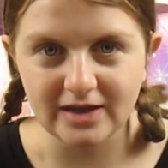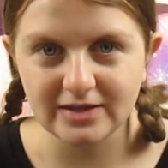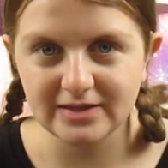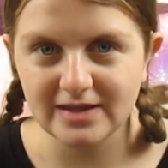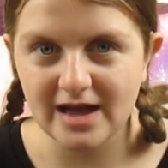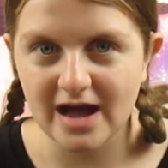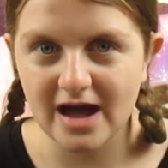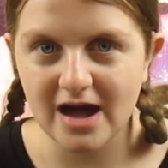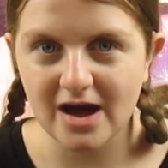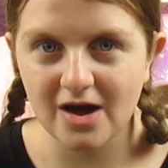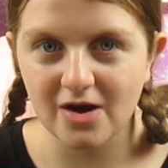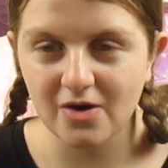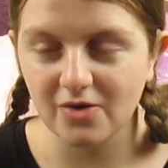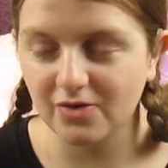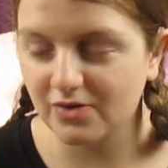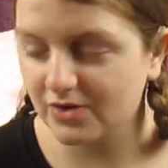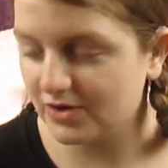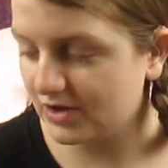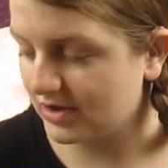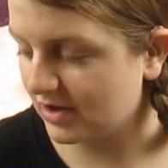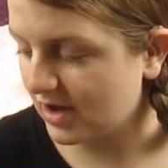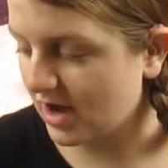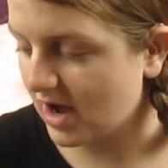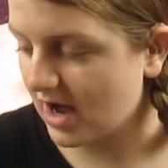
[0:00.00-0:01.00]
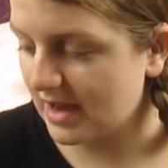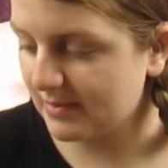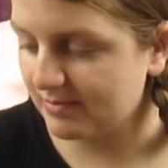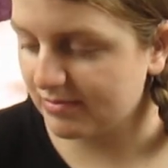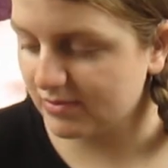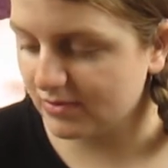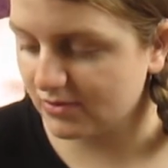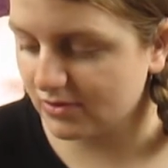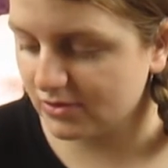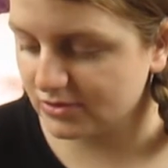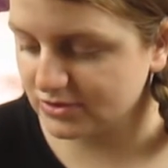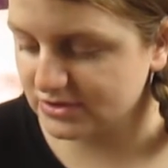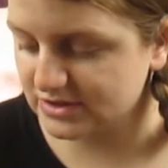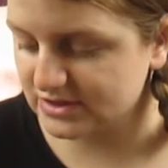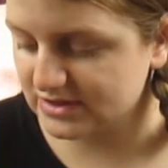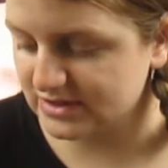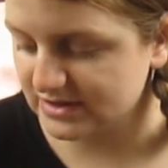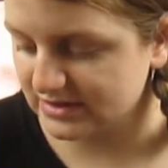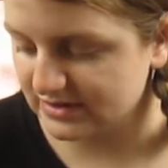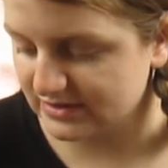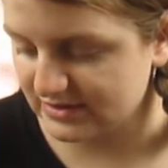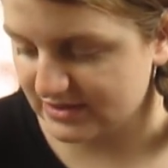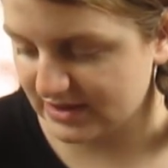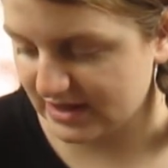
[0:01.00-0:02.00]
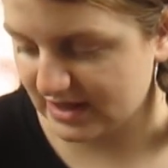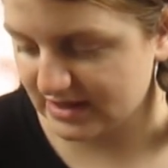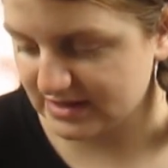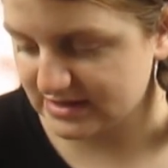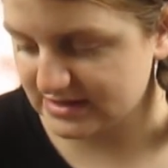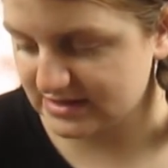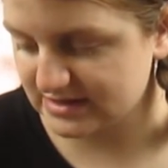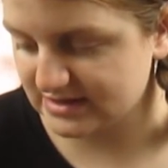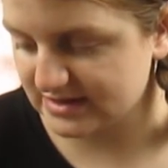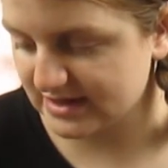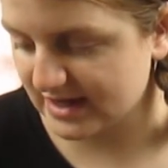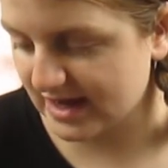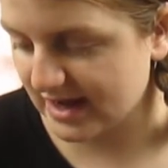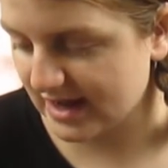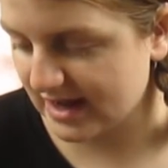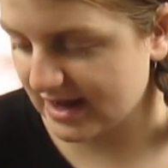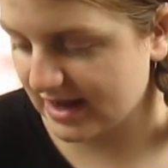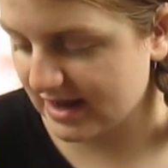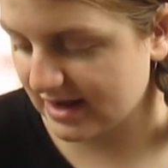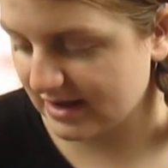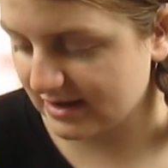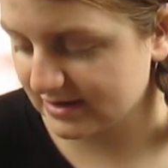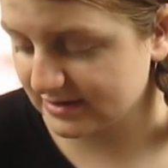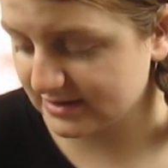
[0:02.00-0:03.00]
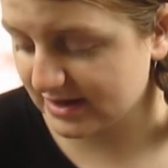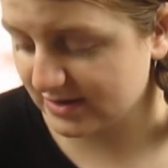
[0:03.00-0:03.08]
Now I bought this thinking